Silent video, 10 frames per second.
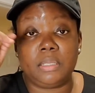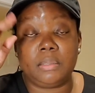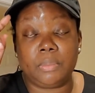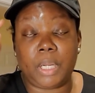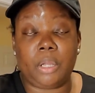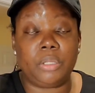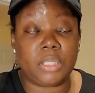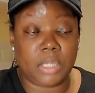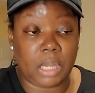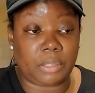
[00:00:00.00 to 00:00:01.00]
when I go to
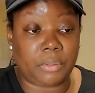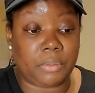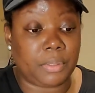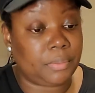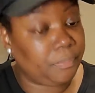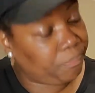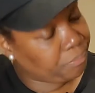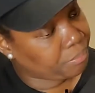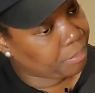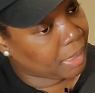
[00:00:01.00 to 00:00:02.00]
the doctor on
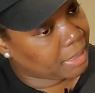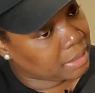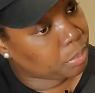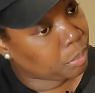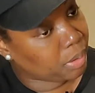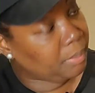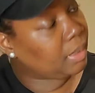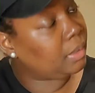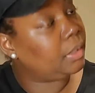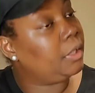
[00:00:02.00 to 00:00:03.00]
my next appointment,